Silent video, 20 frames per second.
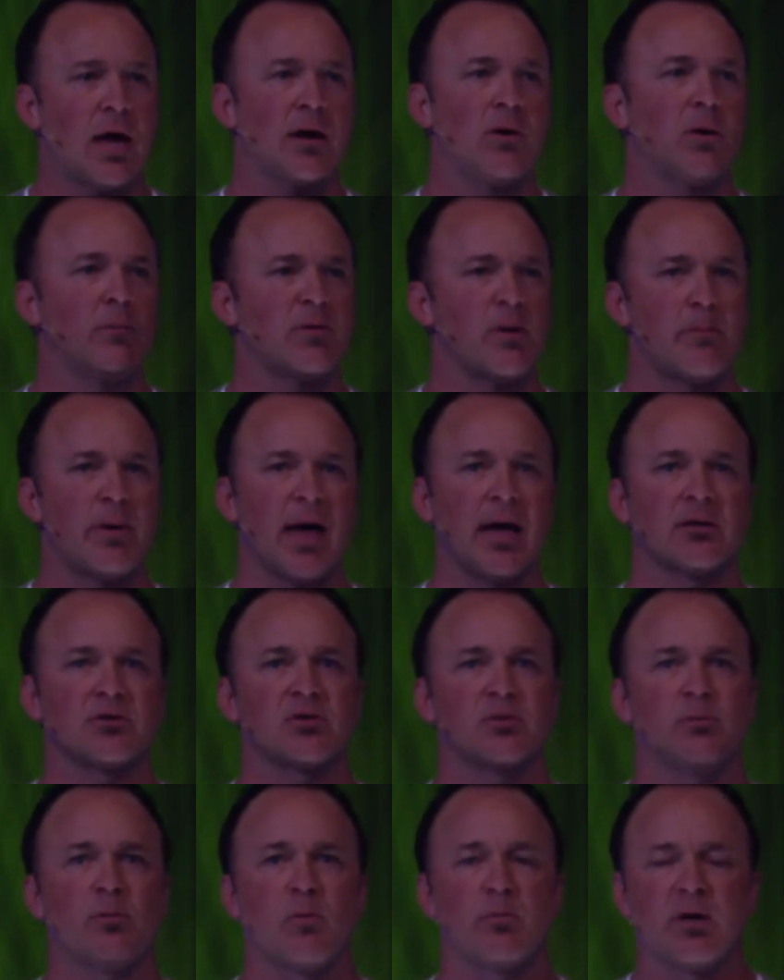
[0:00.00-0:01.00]
I know I'm the
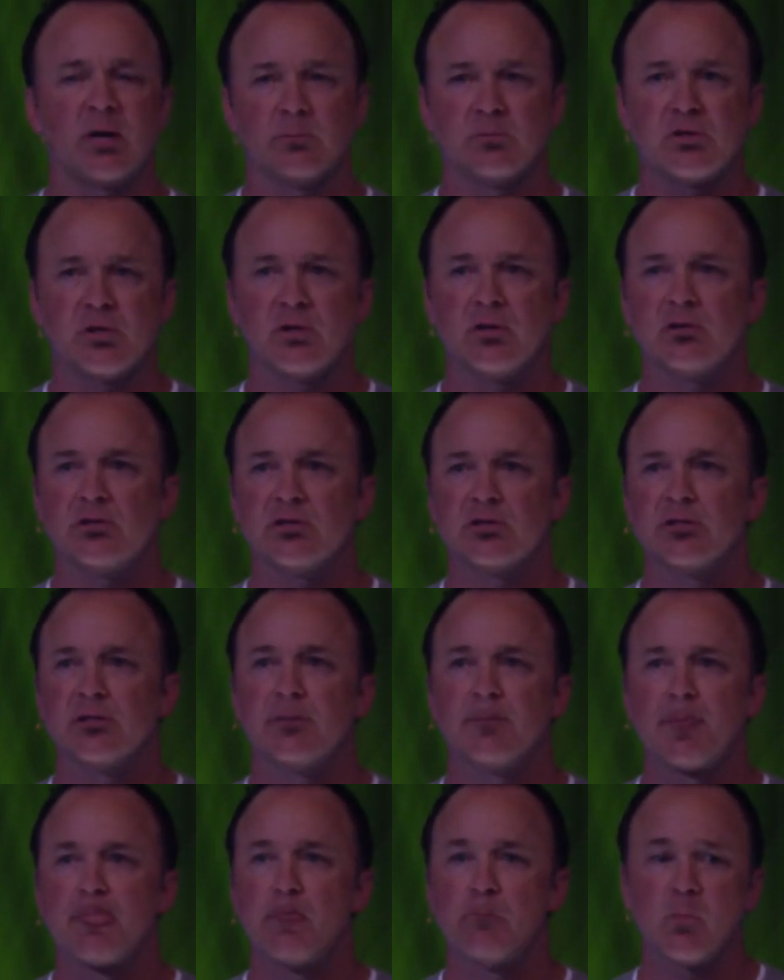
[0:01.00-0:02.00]
pastor of Momentum Church,
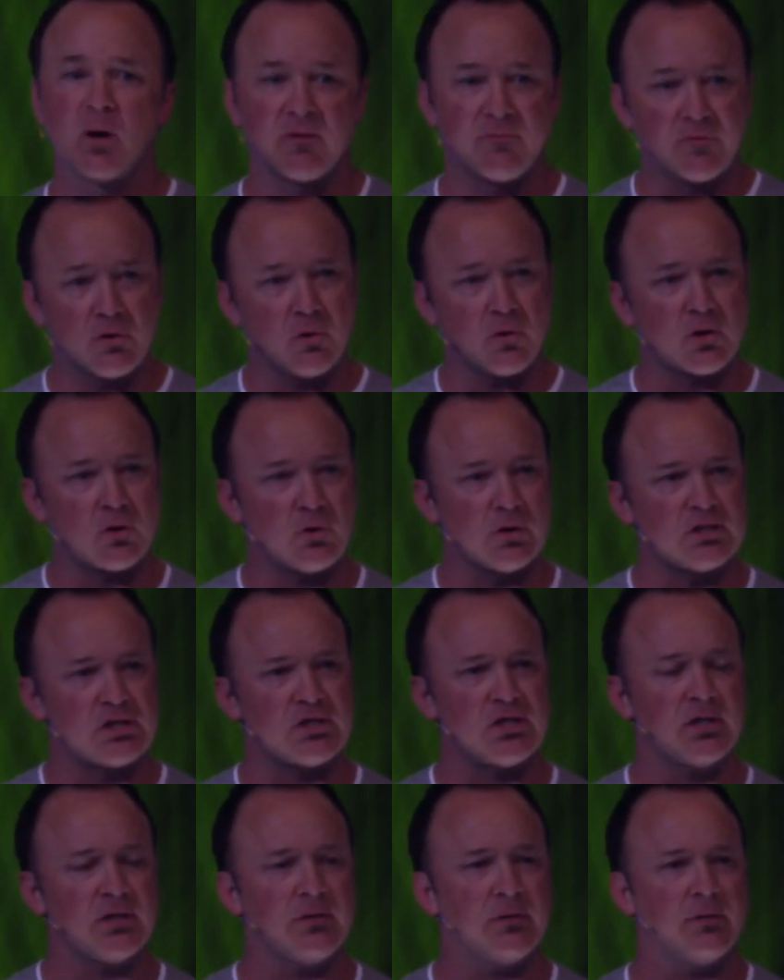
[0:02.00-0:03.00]
but if you're a
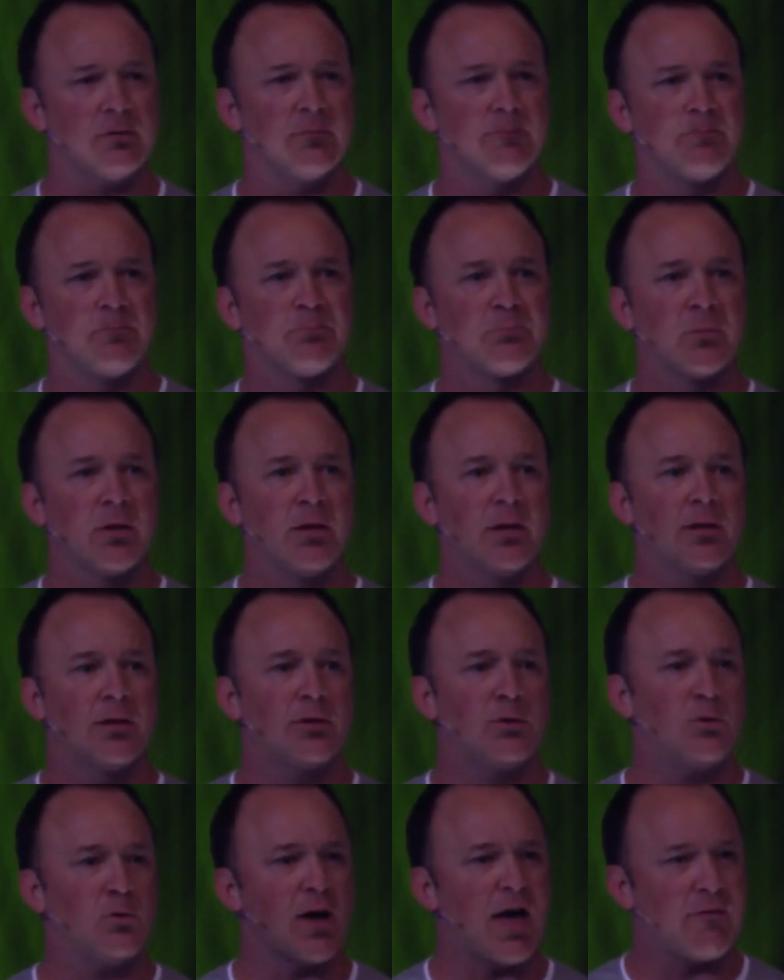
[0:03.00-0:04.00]
Christian,
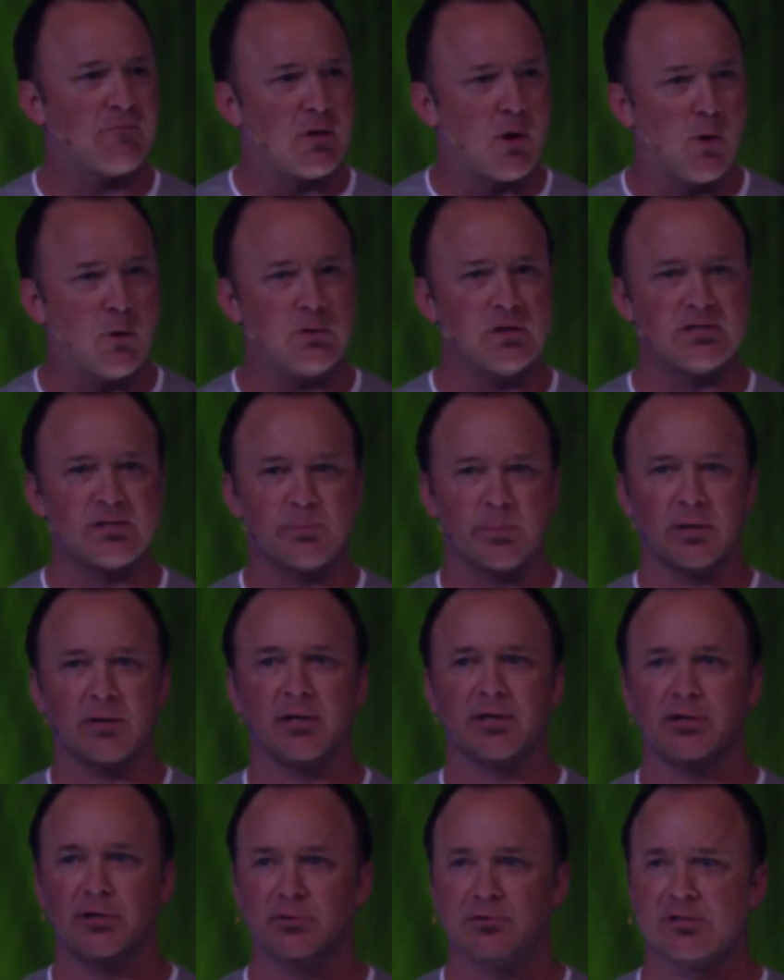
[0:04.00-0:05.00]
you have the Holy Spirit
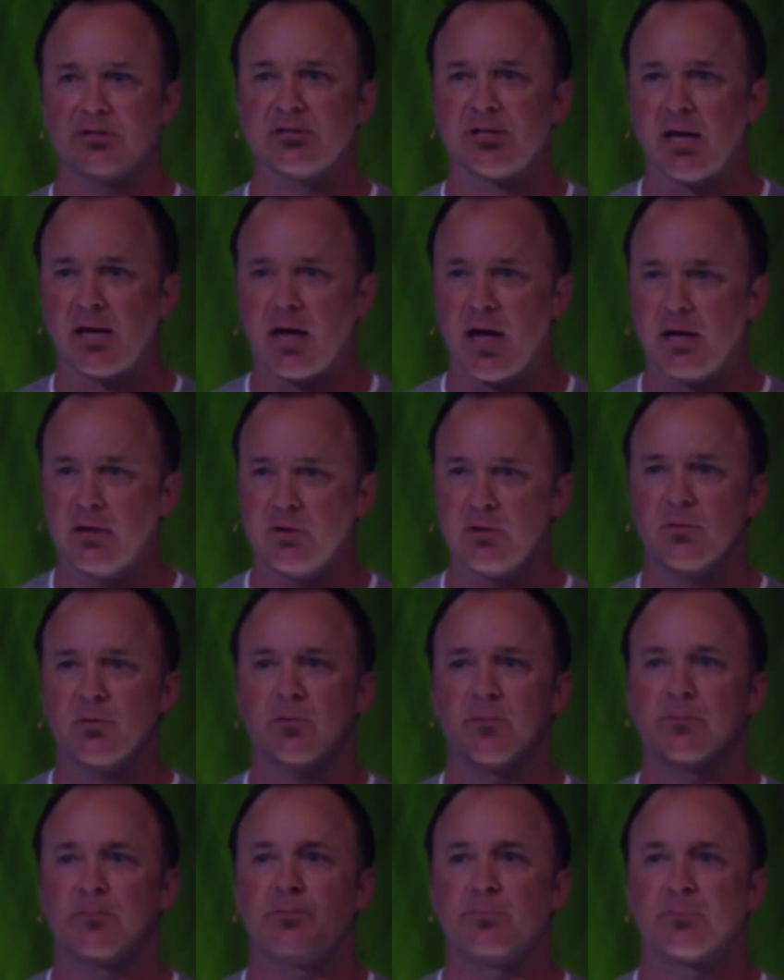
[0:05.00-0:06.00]
in you just like I do.
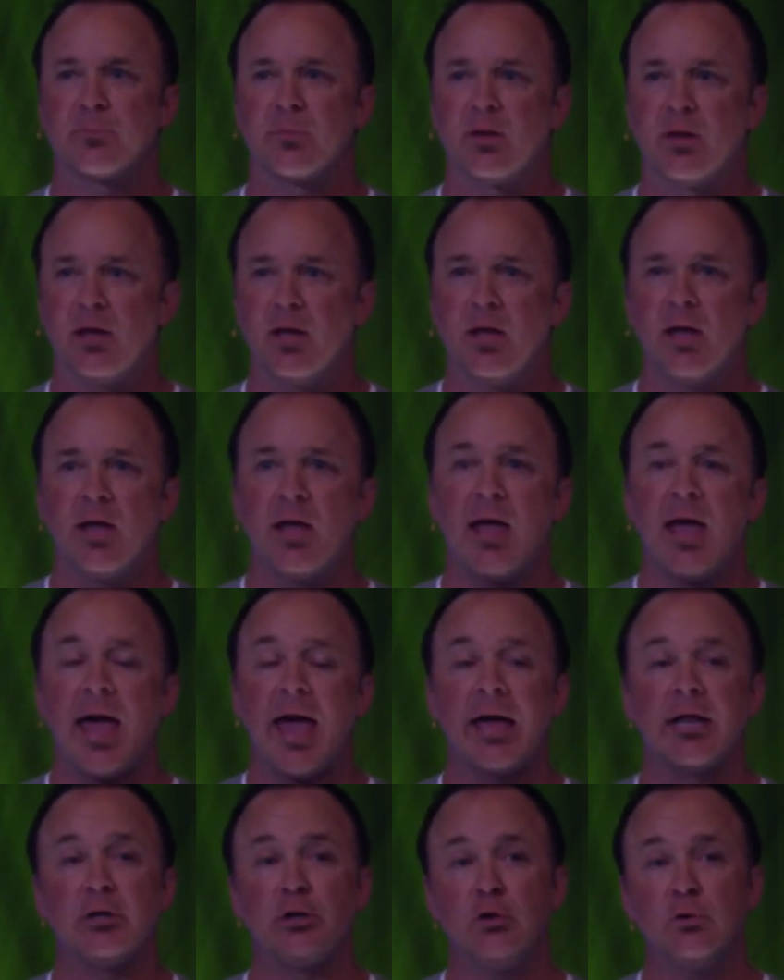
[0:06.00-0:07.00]

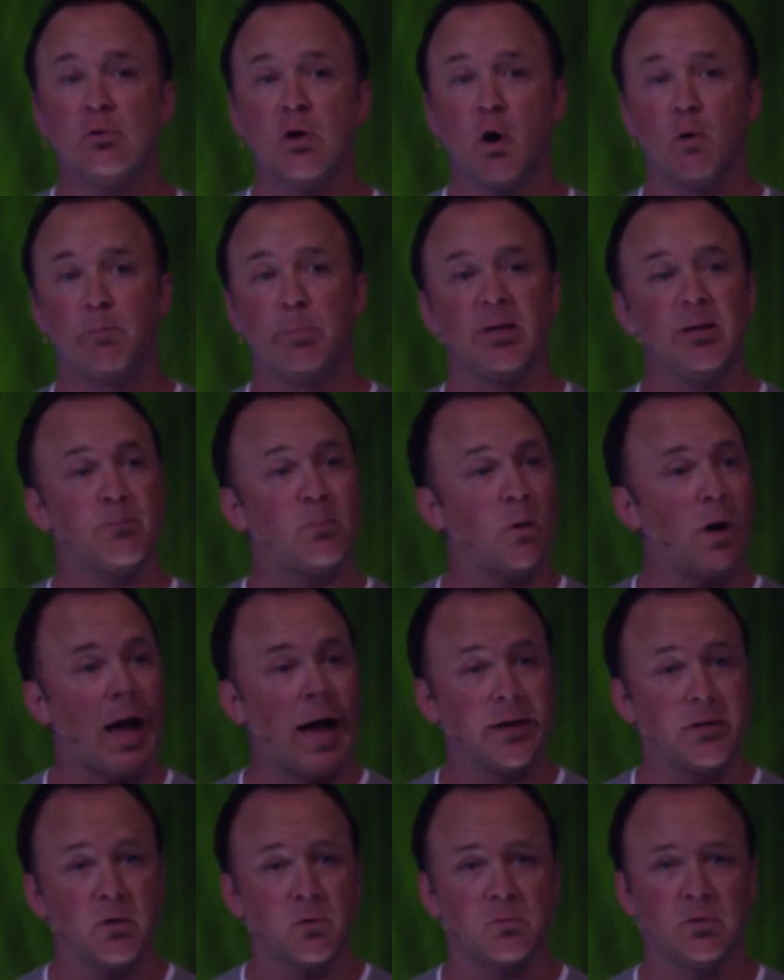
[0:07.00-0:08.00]
And you know people I
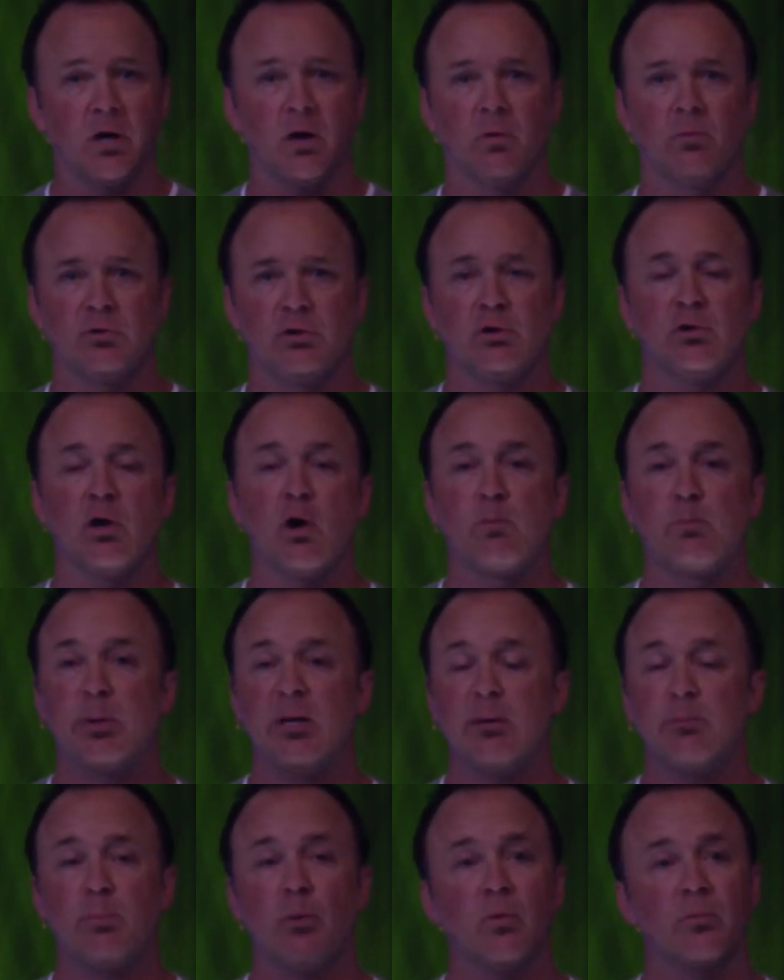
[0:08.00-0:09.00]
don't know. You know
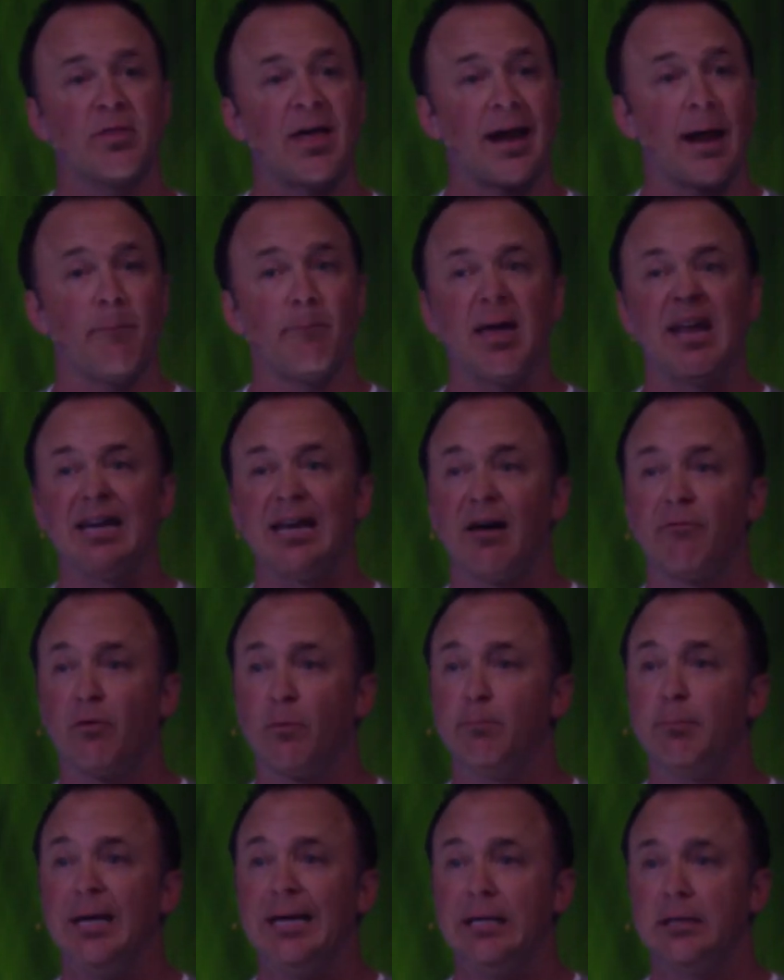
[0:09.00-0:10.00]
people that I may never
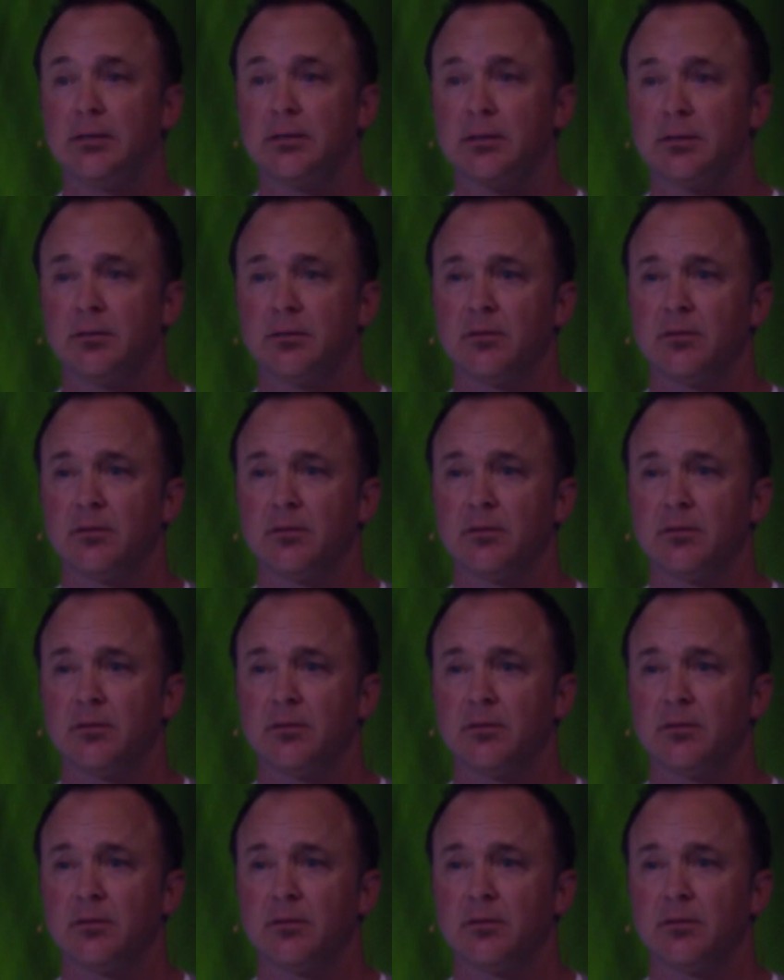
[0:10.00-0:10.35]
meet.